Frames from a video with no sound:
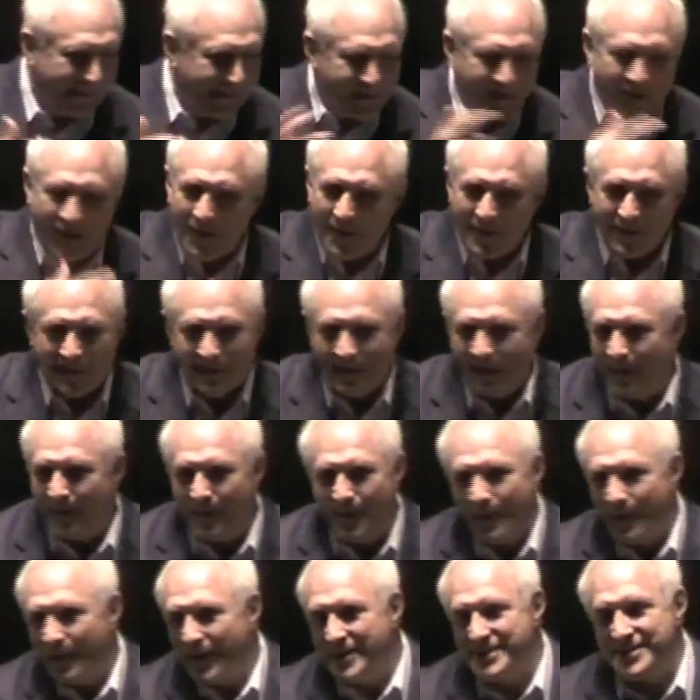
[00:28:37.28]
No,
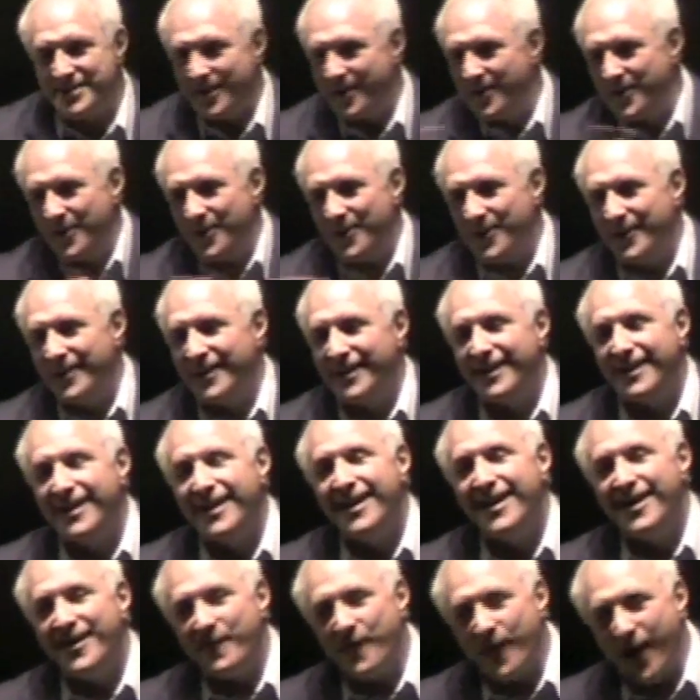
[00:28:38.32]
that's no.
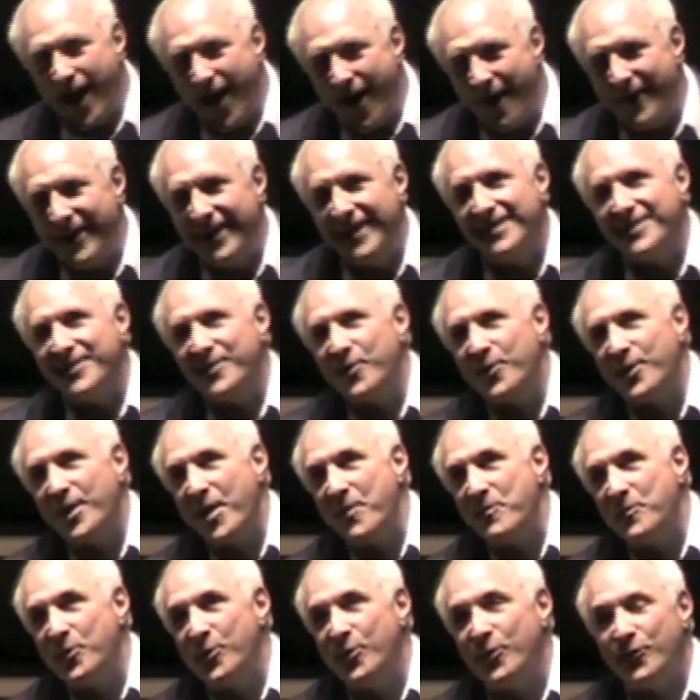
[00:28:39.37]
Wow, I get to go to
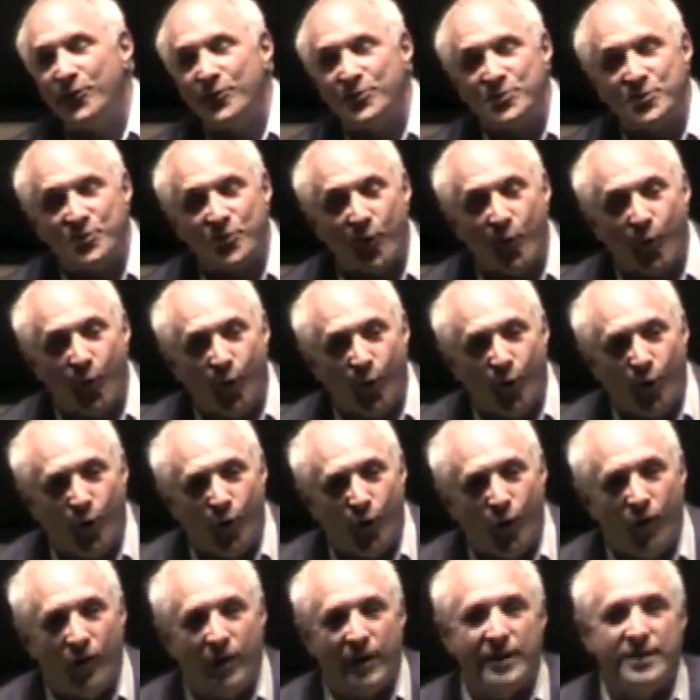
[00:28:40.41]
that beautiful
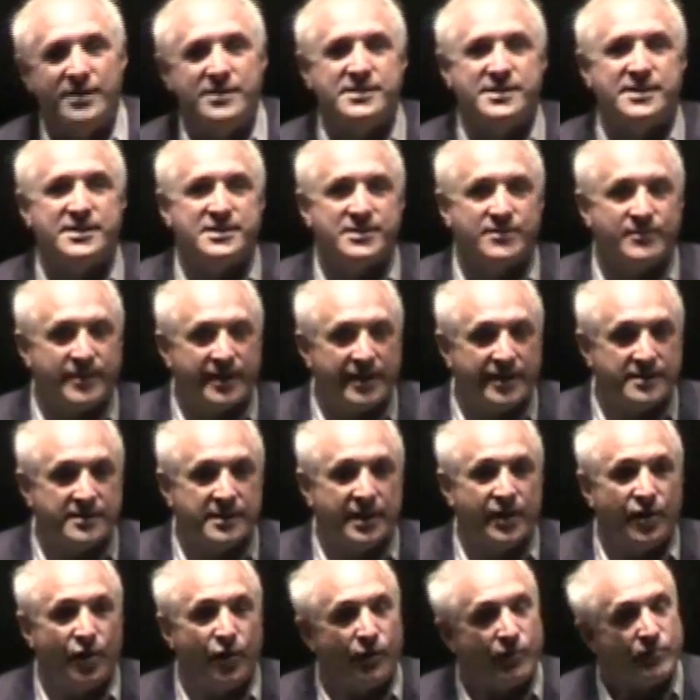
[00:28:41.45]
school, going to see some kids
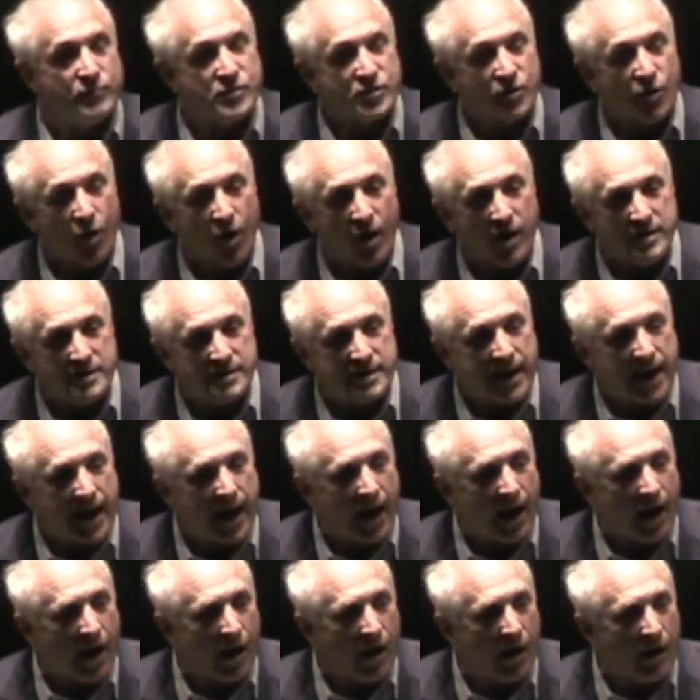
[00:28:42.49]
I know from
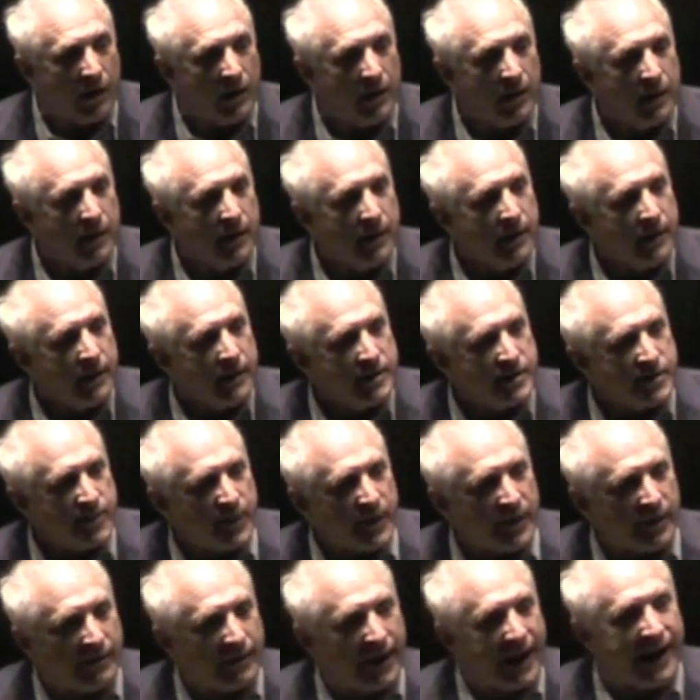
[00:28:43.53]
Scarsdale, give
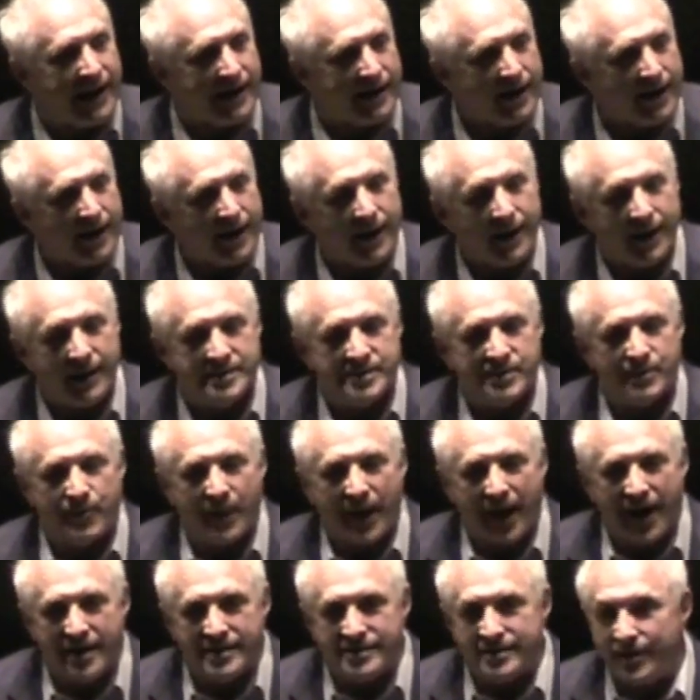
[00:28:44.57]
me enlightening, get some
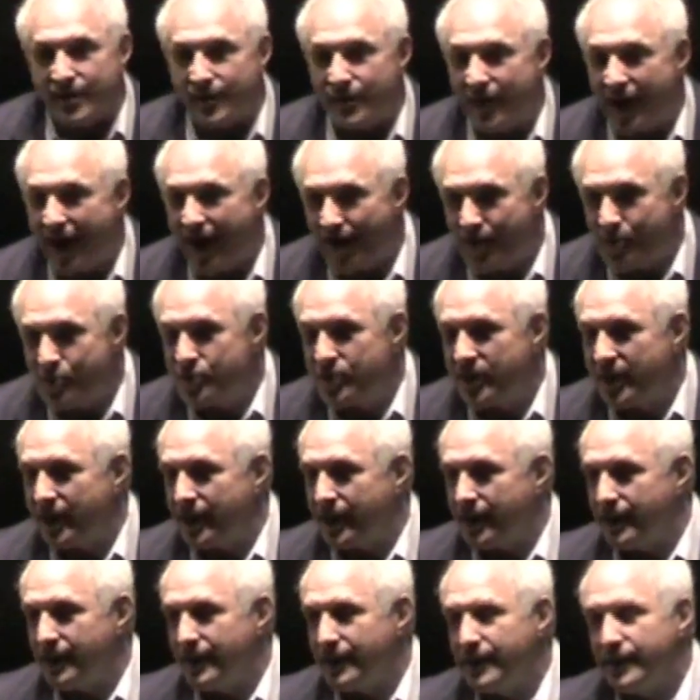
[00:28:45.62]
positive
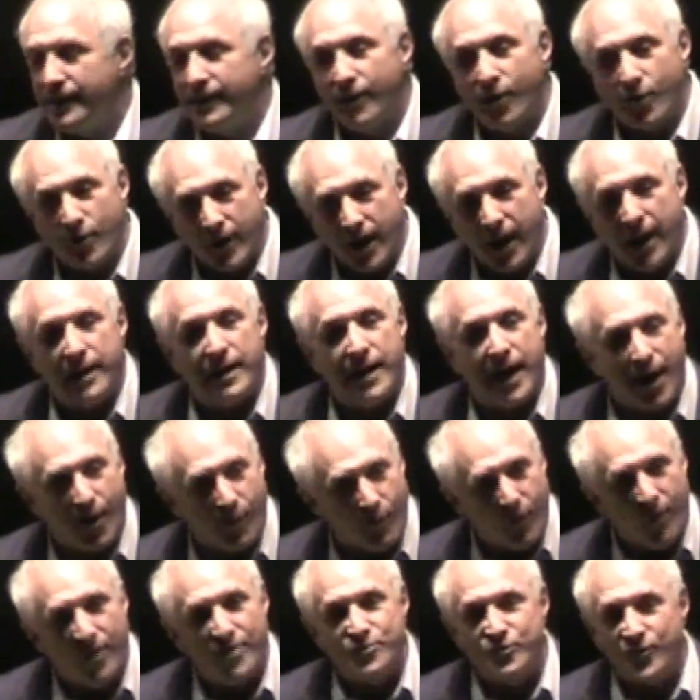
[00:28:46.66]
energy. Okay, now
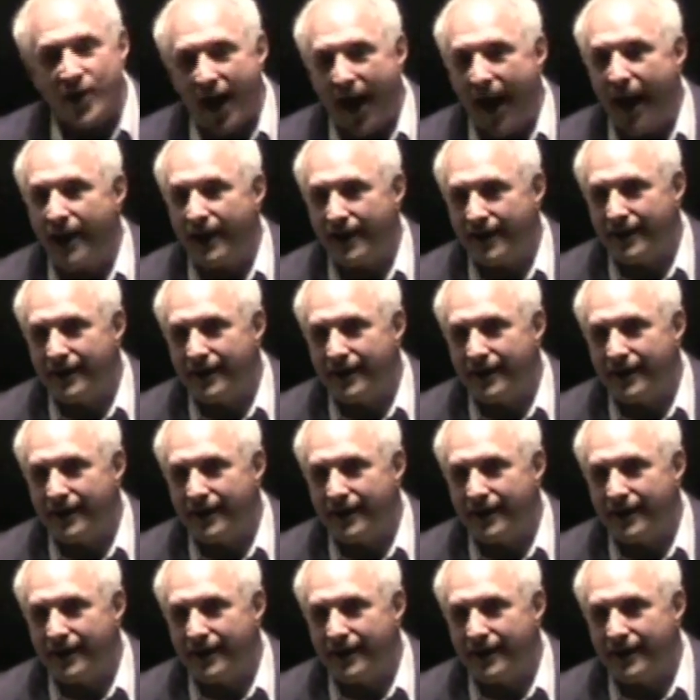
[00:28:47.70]
we're on track.